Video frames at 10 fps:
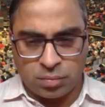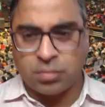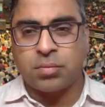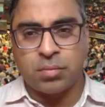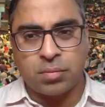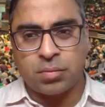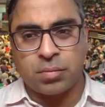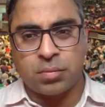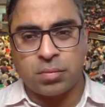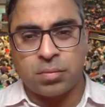
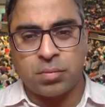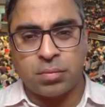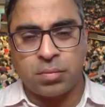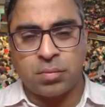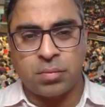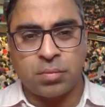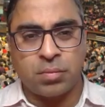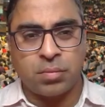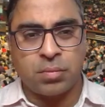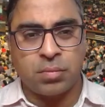
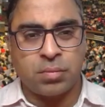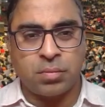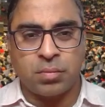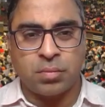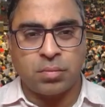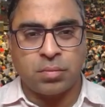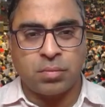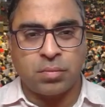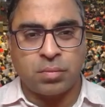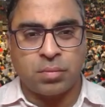
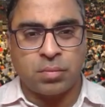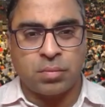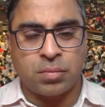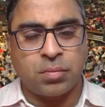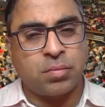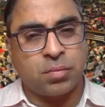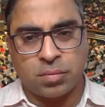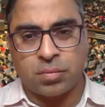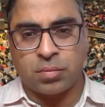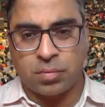
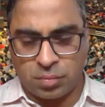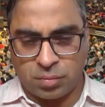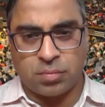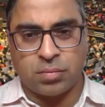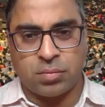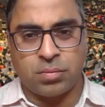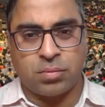[no speech]